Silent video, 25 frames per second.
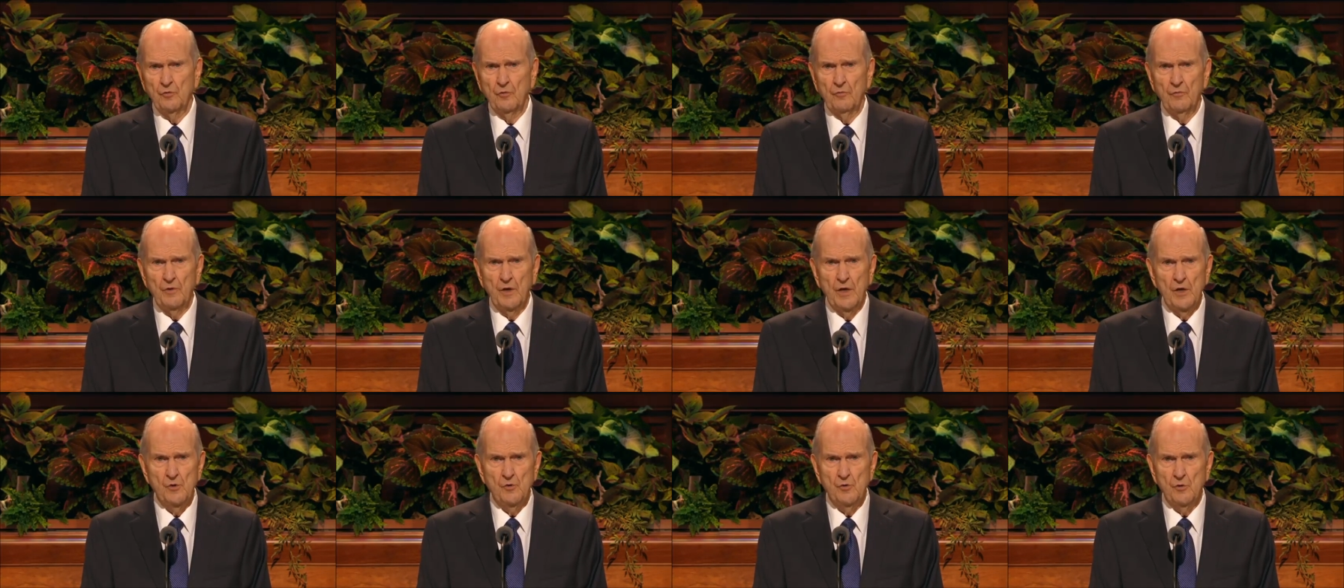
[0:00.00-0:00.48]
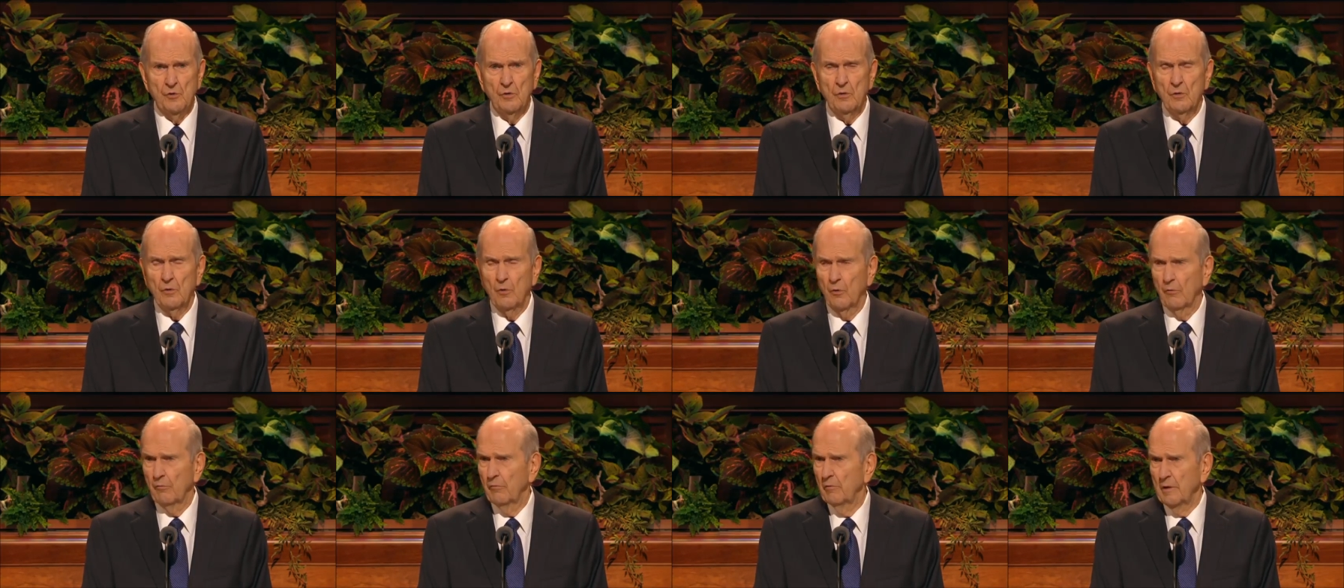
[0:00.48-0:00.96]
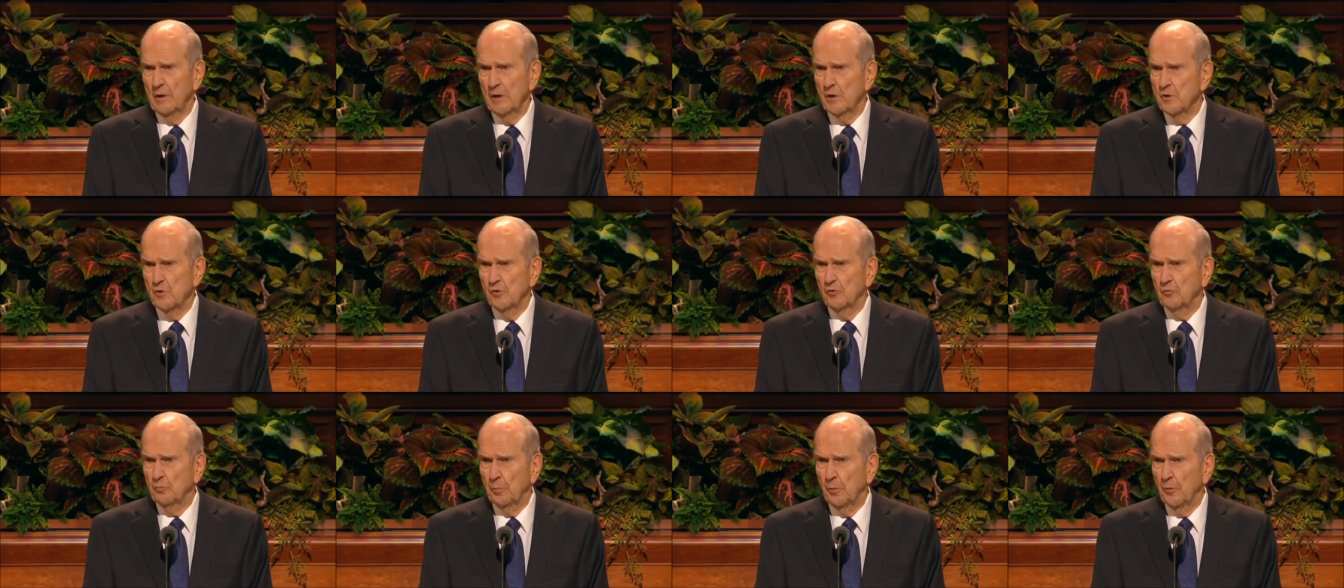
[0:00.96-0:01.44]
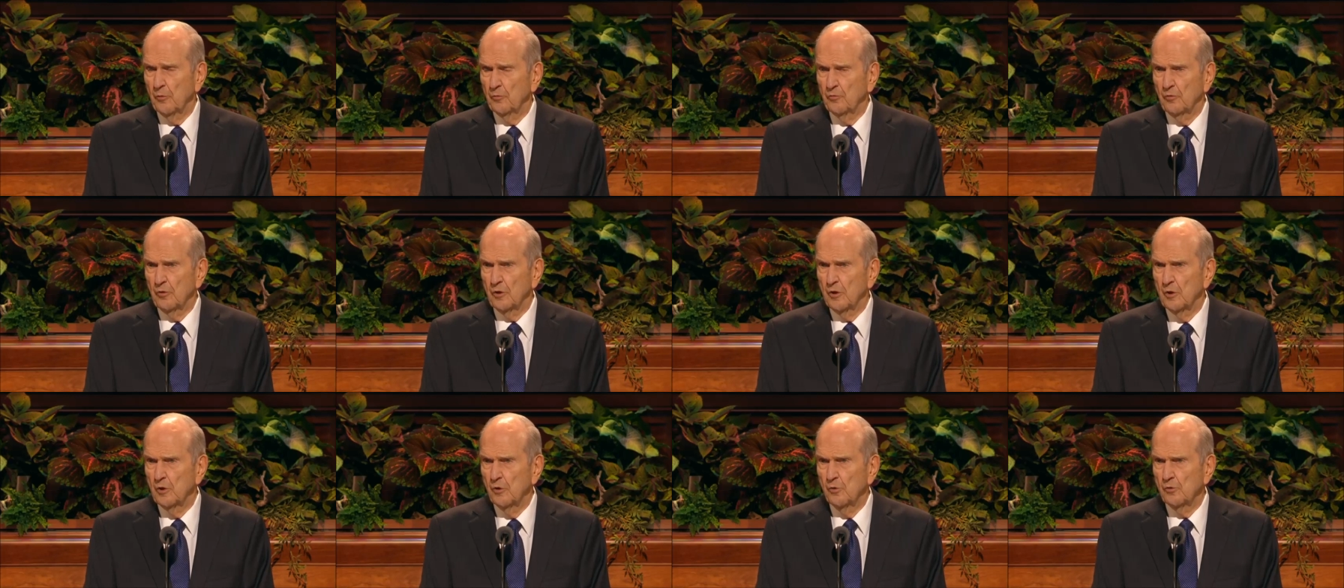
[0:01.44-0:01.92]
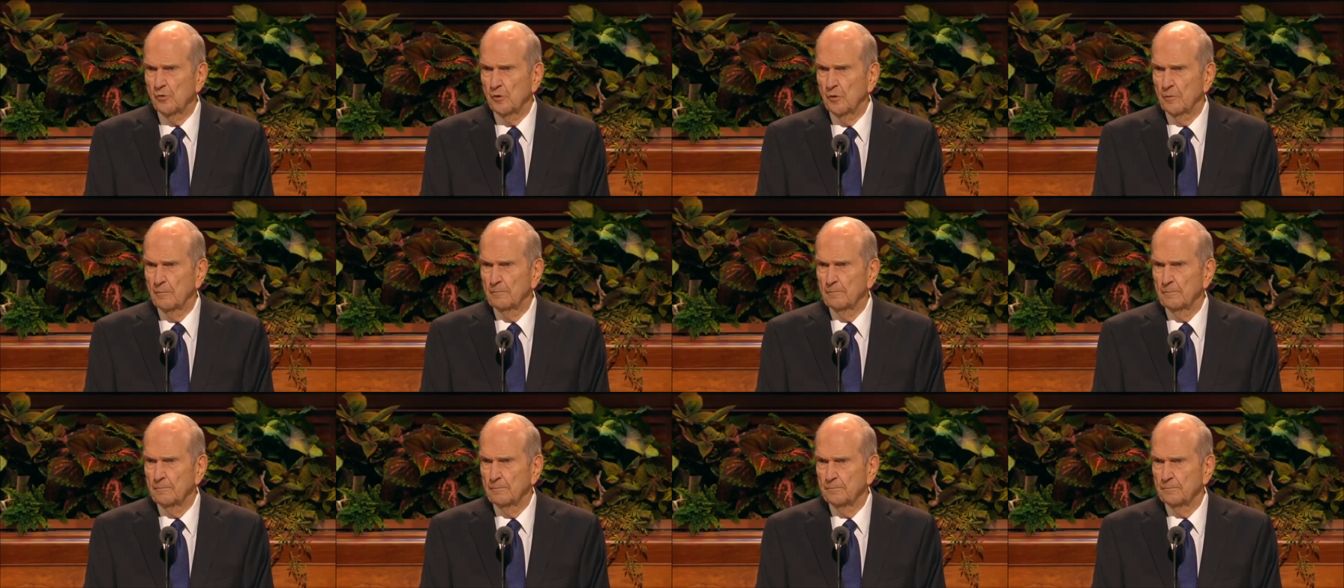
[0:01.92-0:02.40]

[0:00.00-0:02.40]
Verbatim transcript: of nature, or religious persecution.